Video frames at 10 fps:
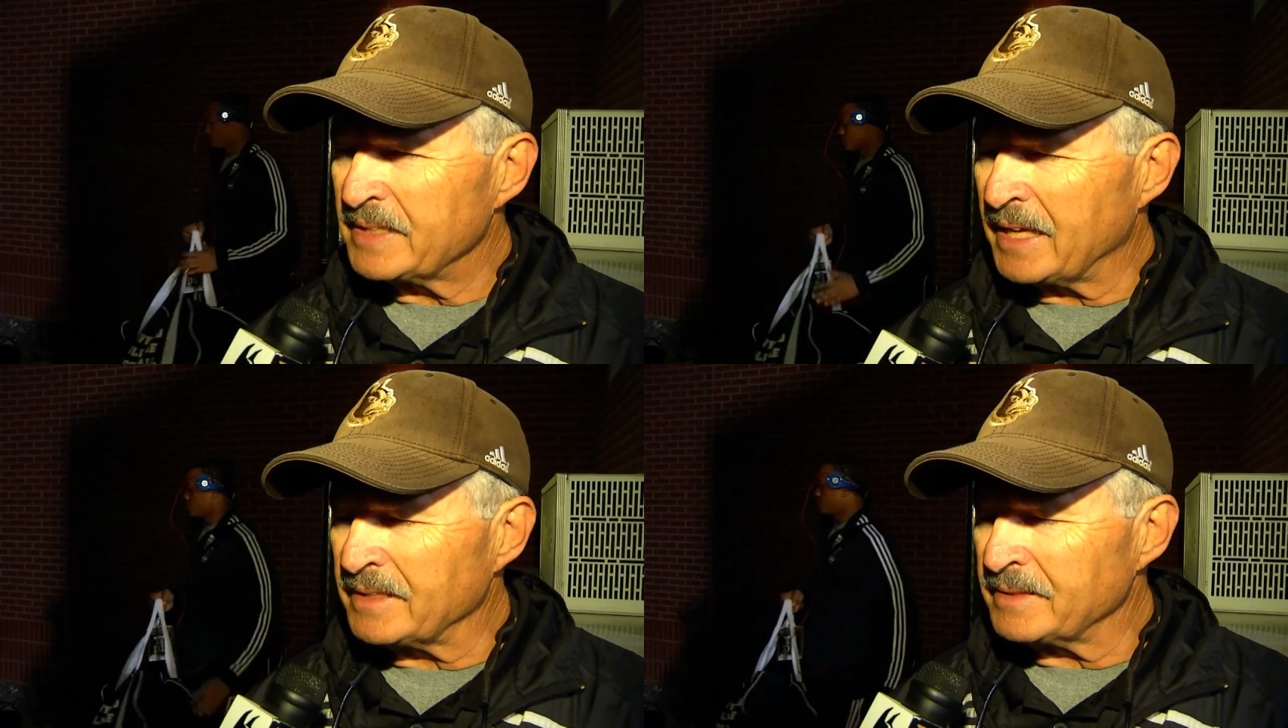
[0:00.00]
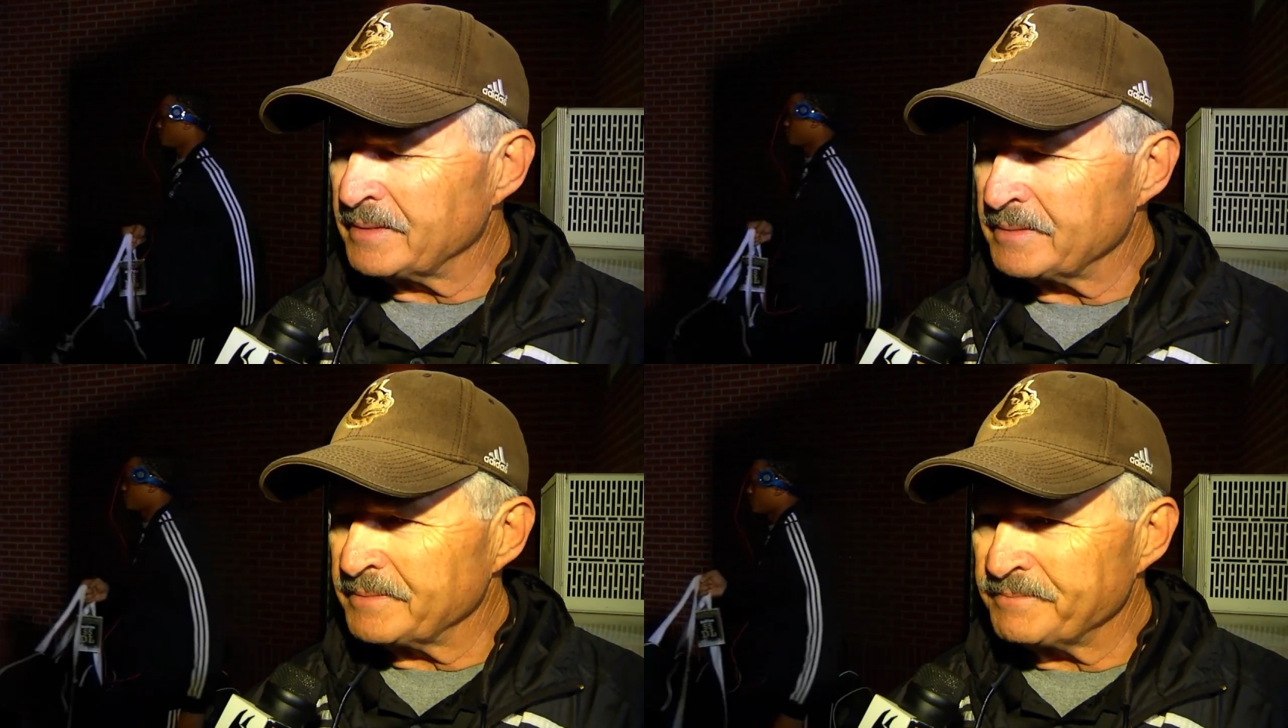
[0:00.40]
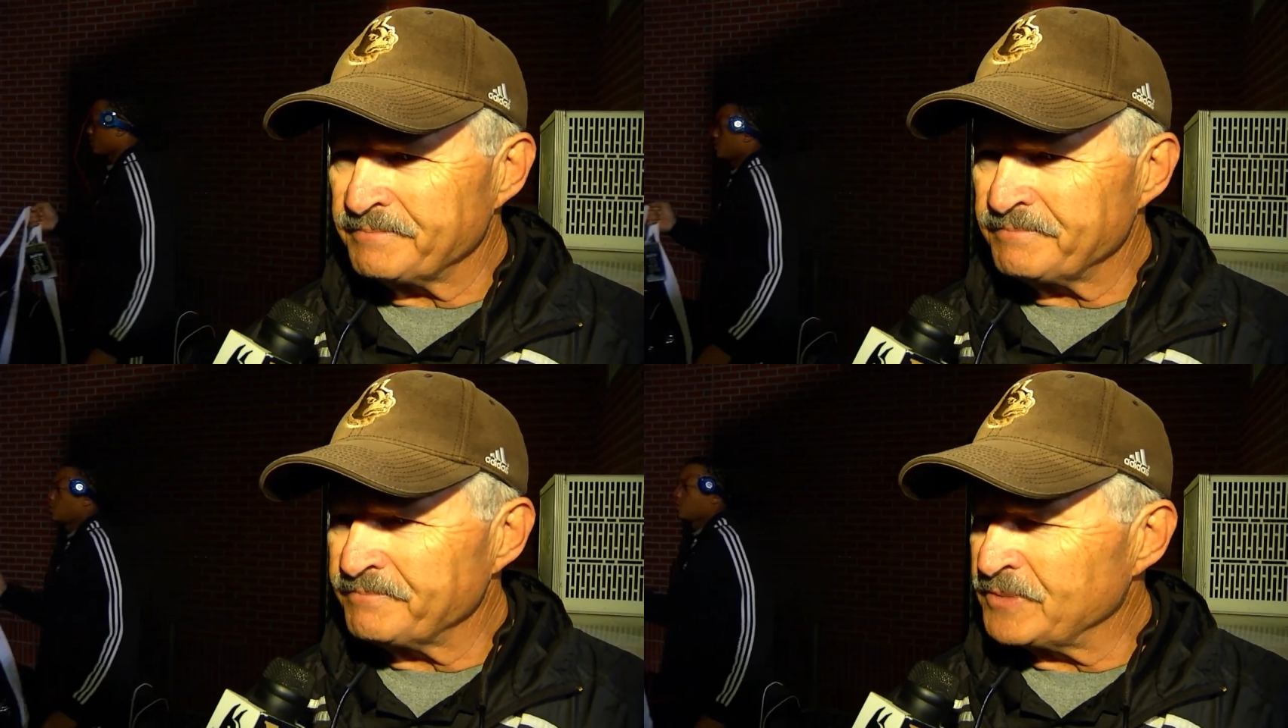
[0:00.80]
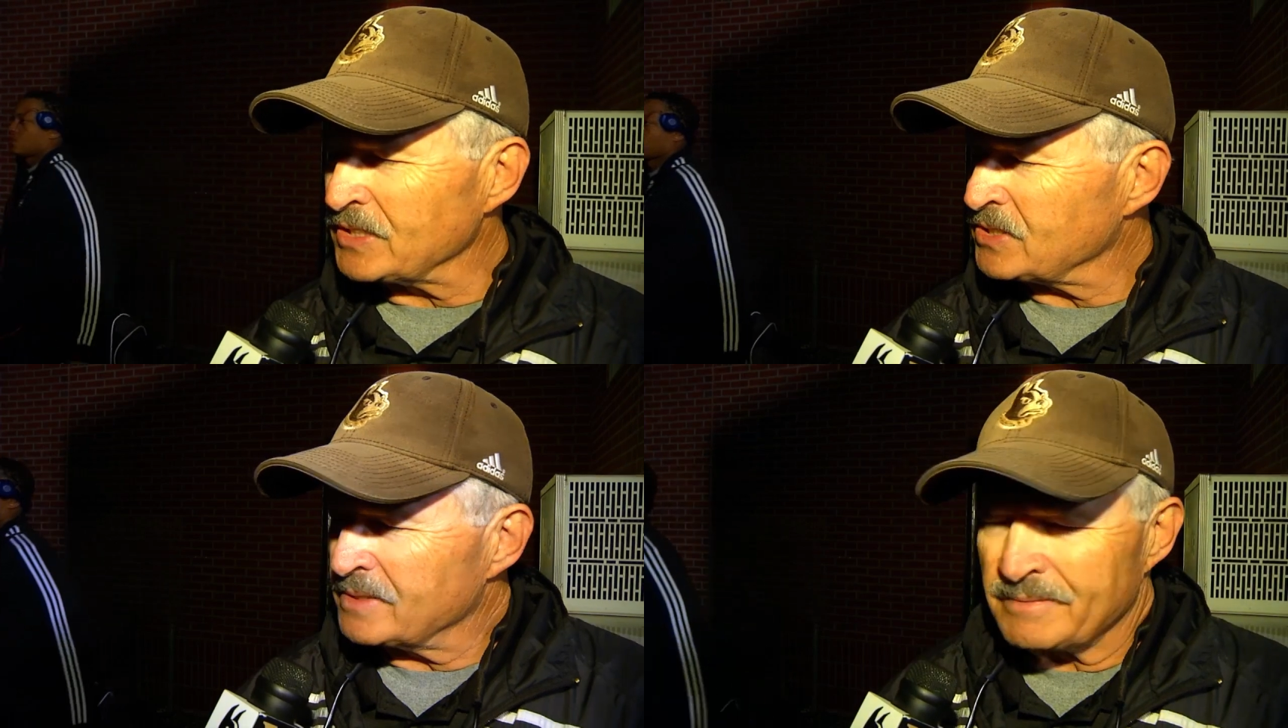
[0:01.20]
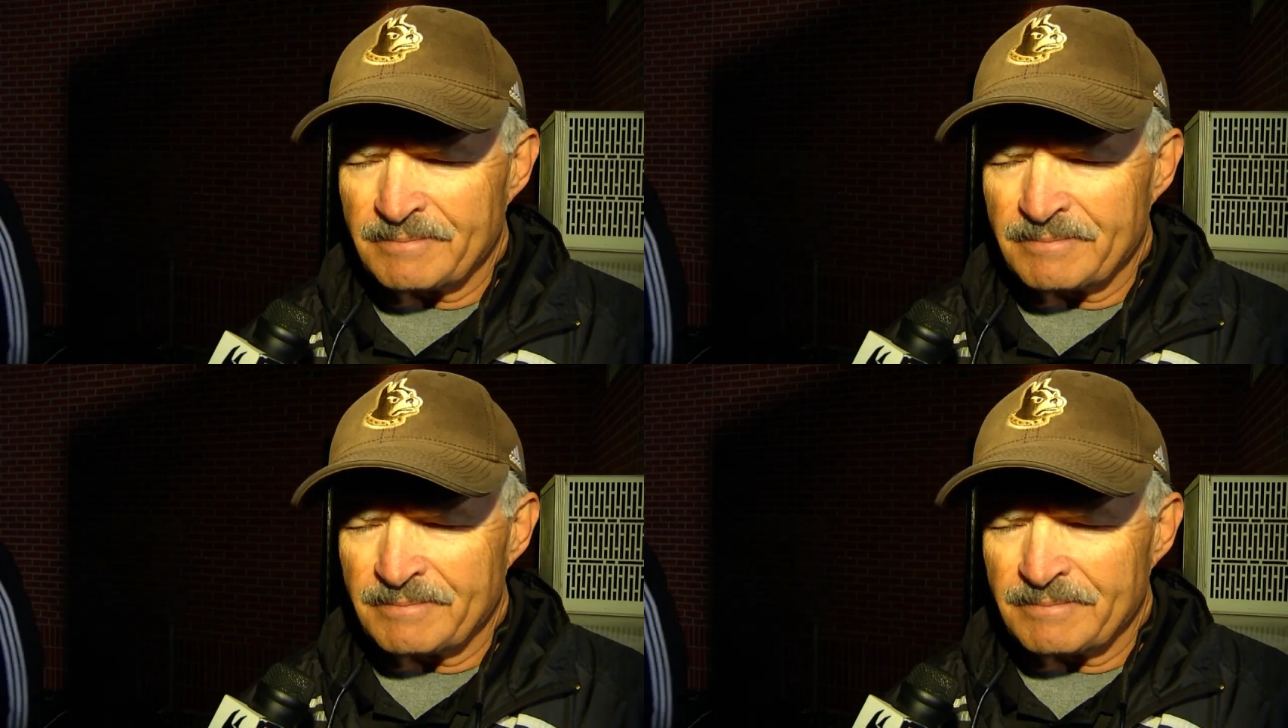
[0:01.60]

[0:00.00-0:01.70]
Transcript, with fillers: and just,